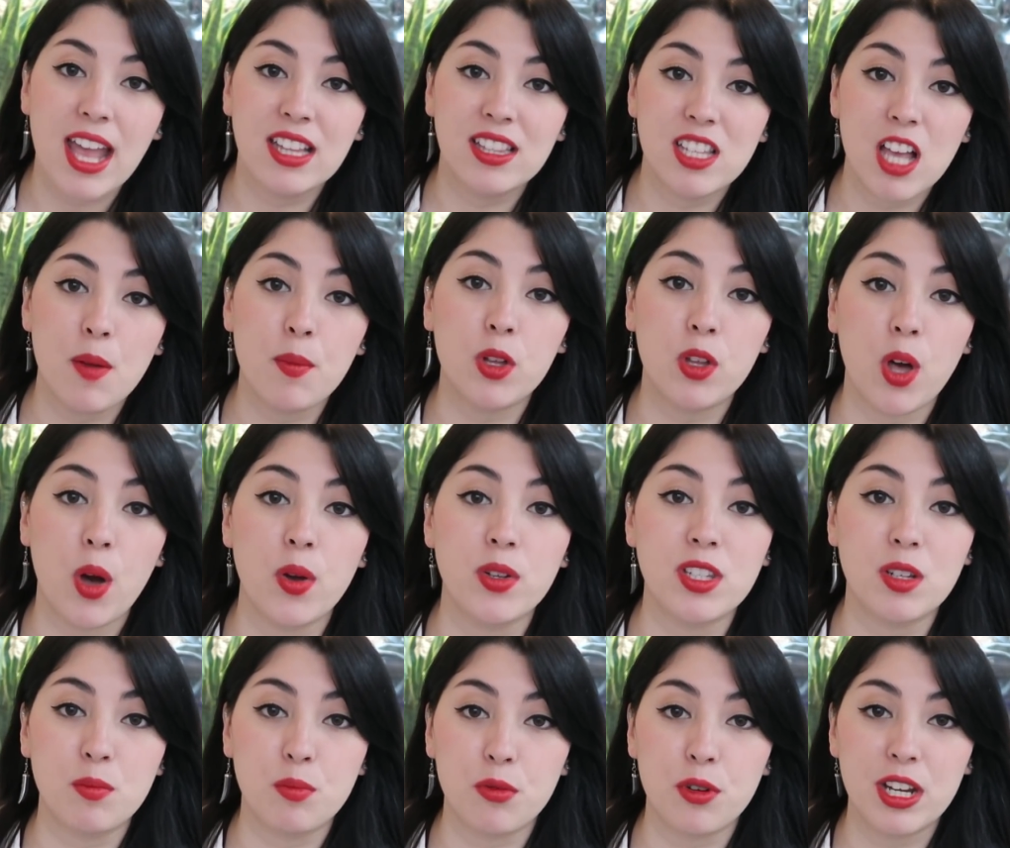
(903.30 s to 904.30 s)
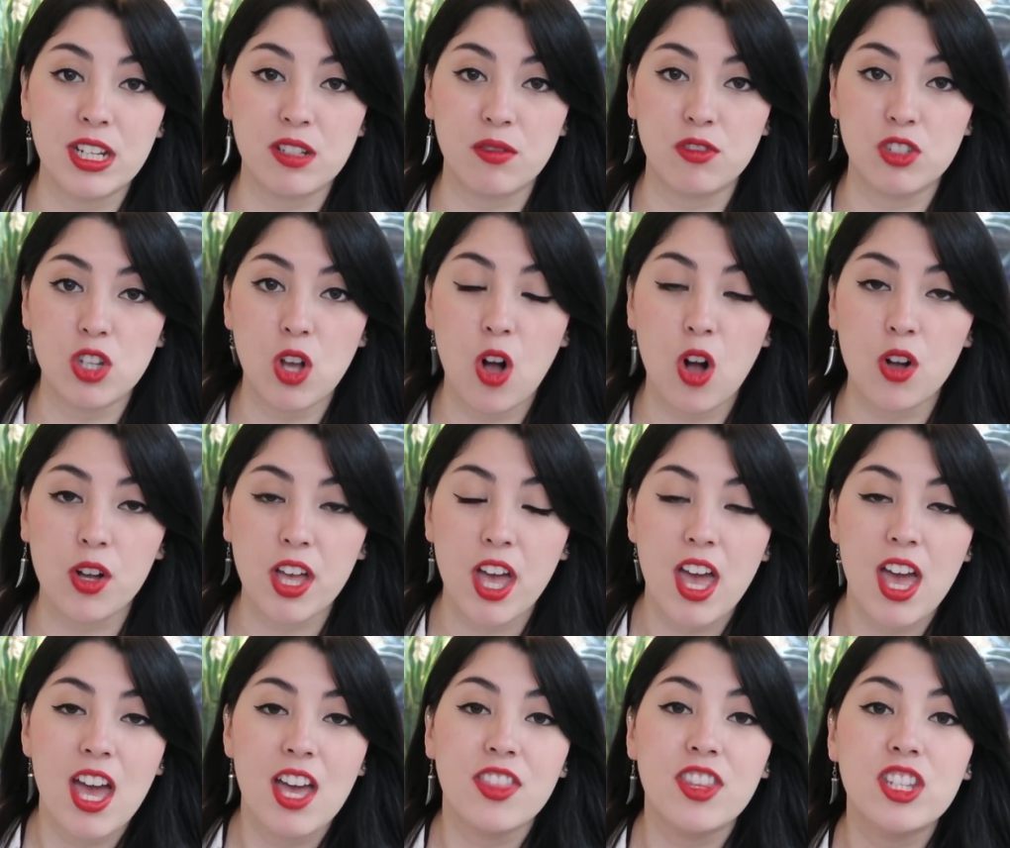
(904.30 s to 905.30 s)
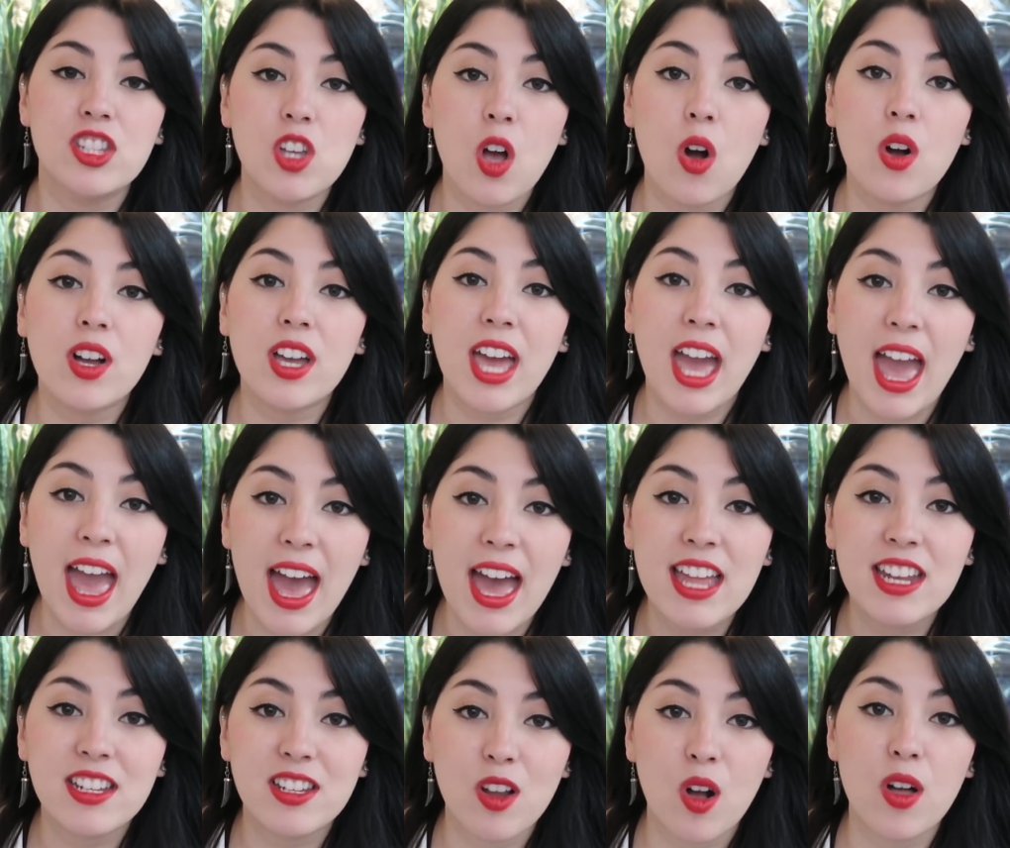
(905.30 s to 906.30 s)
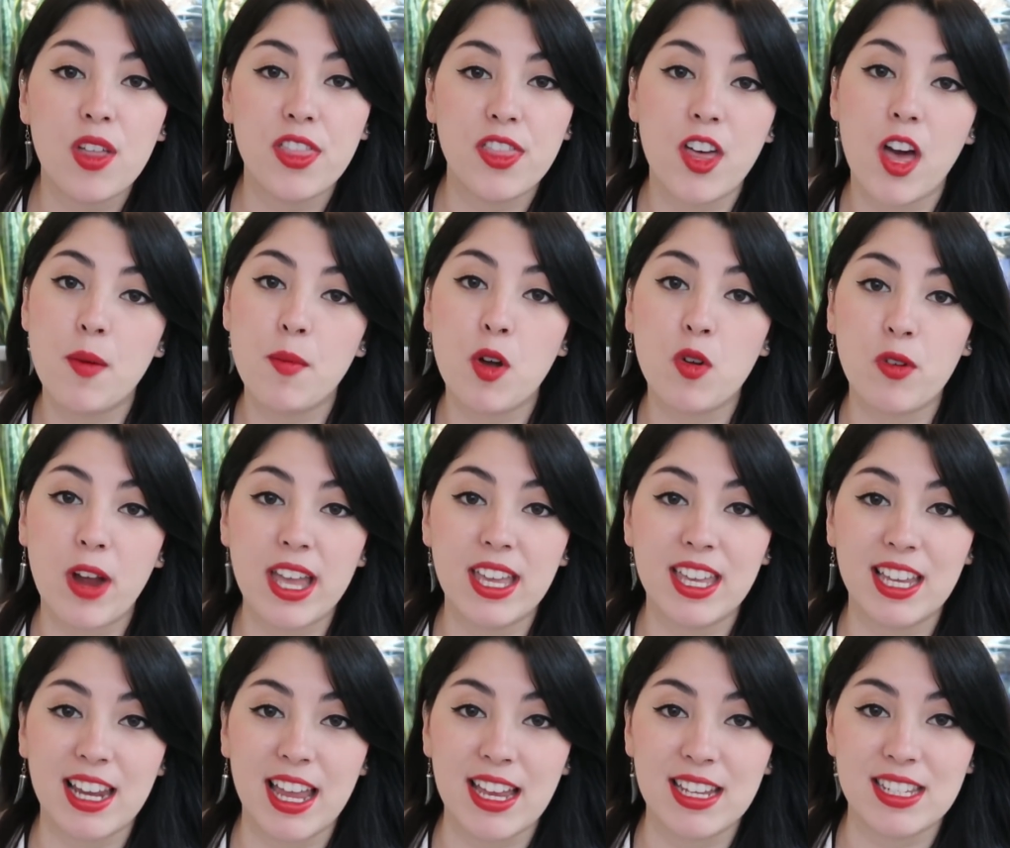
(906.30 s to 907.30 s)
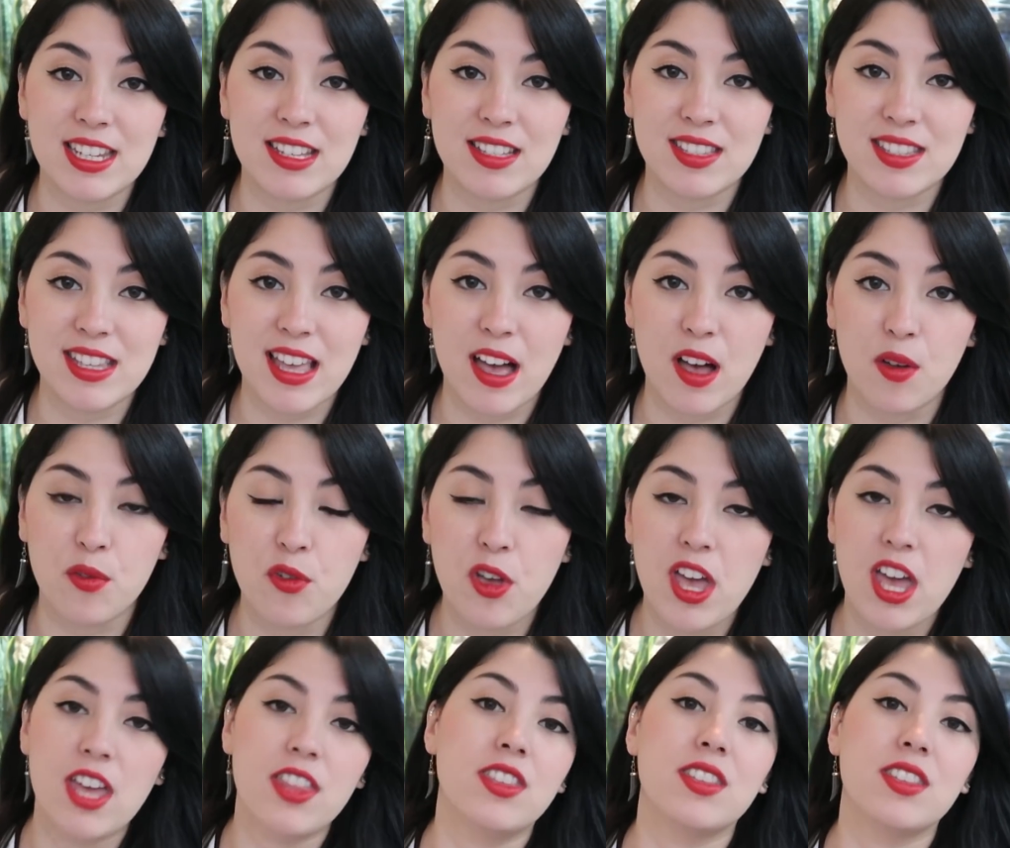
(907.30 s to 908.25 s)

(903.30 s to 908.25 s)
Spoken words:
a double coated breed of dog, the dog cannot thermoregulate itself.